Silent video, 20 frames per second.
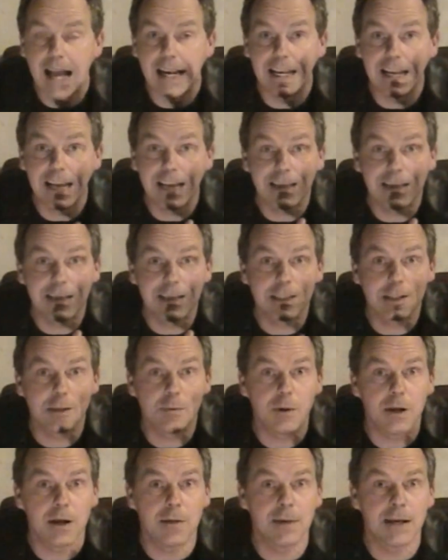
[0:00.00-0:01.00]
And let this
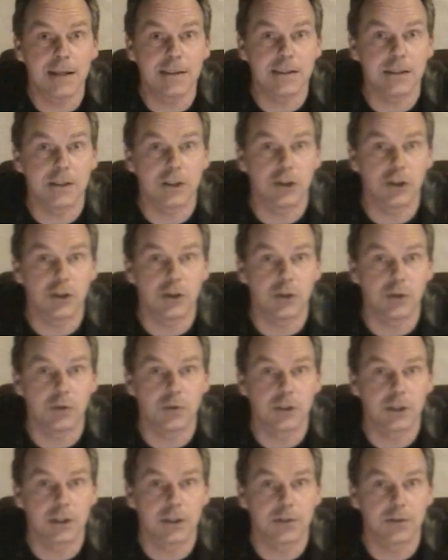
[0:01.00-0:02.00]
be a message to
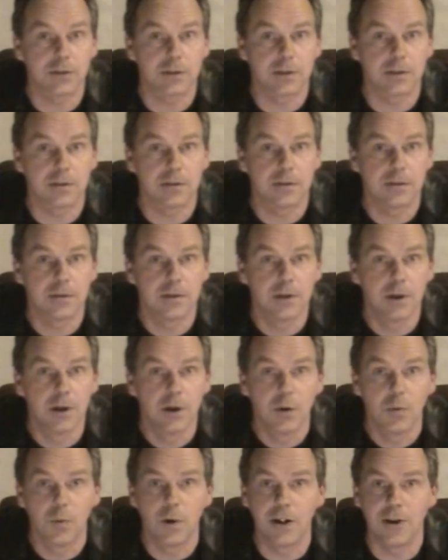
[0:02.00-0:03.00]
you children.
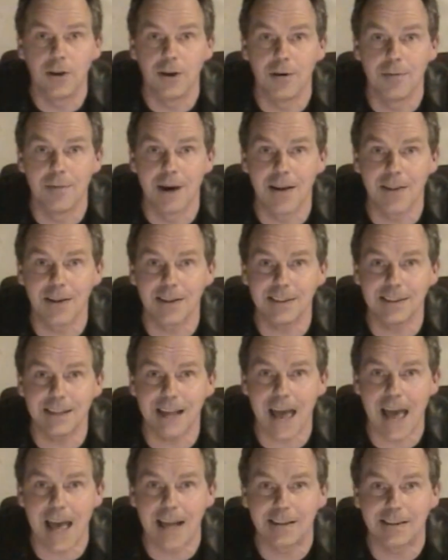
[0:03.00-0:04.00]
When your mother
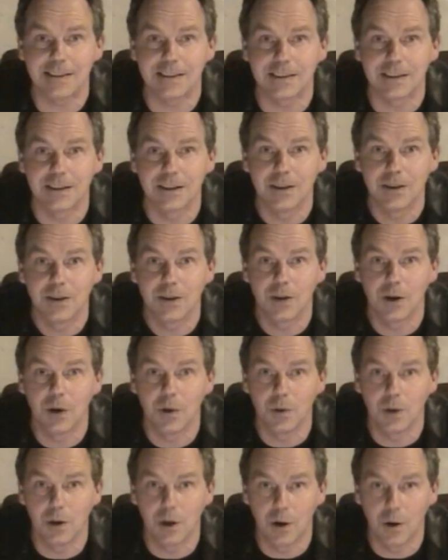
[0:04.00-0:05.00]
says,
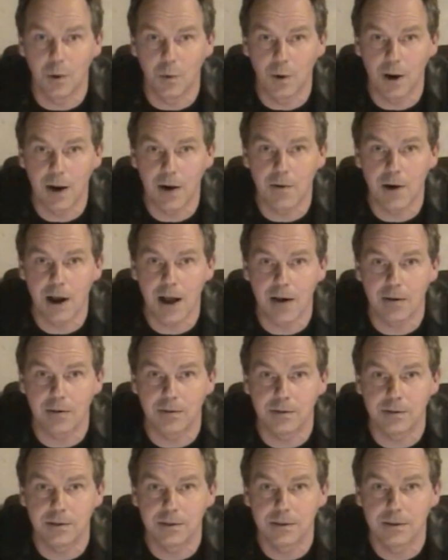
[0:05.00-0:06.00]
go the long way
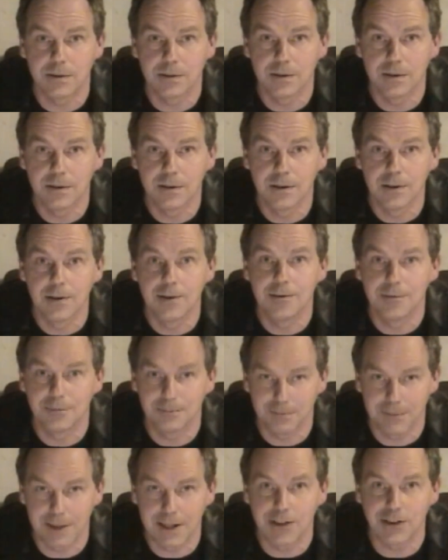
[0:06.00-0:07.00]
round,
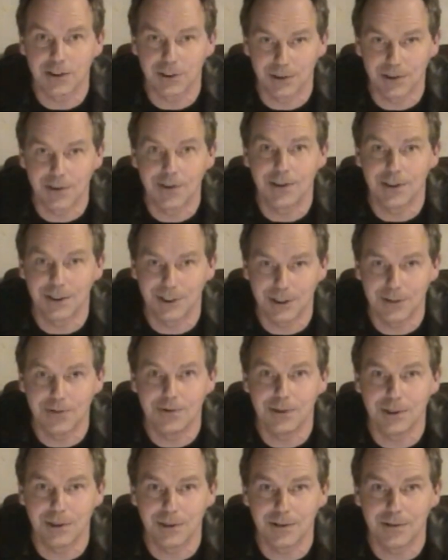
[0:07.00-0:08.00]
make sure that
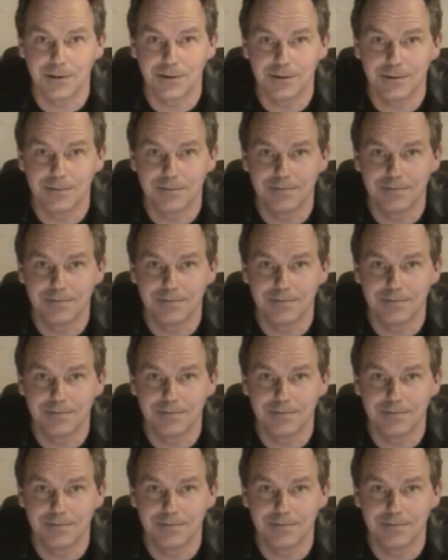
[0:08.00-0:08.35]
you do.